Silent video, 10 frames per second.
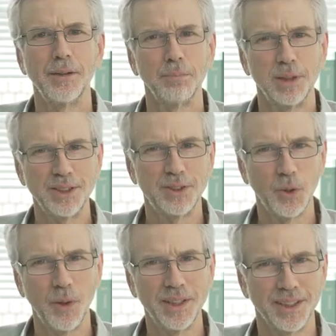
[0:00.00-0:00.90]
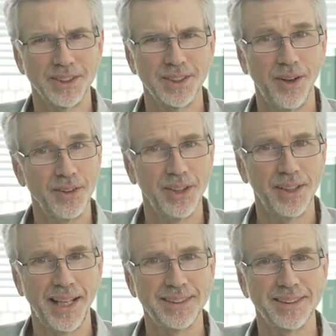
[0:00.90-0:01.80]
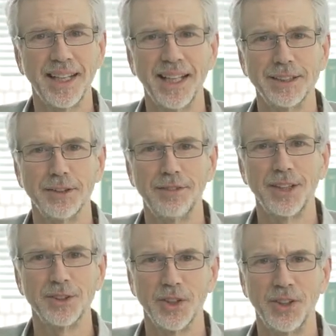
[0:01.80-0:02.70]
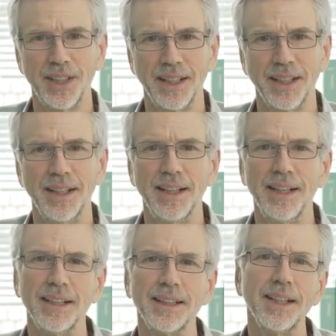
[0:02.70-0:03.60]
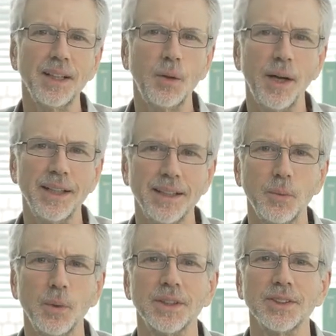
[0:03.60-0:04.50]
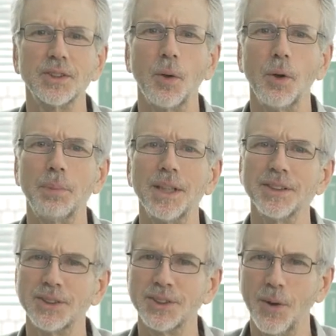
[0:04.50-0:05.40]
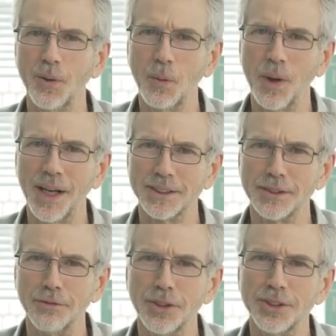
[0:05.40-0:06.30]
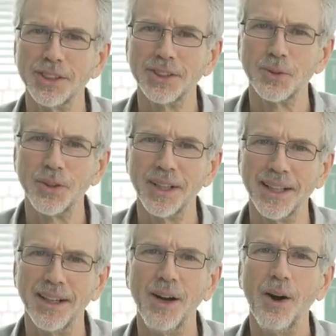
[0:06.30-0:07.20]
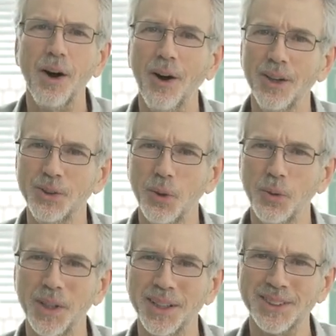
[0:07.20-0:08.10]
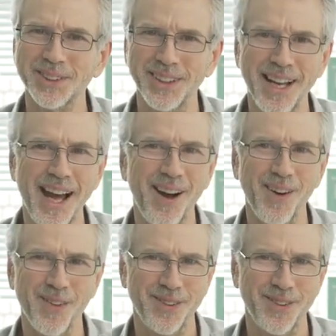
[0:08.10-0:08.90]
Please join us on the last stage of our journey. Get acquainted with the Scorpion Solar Watch version 3 on your wrist now.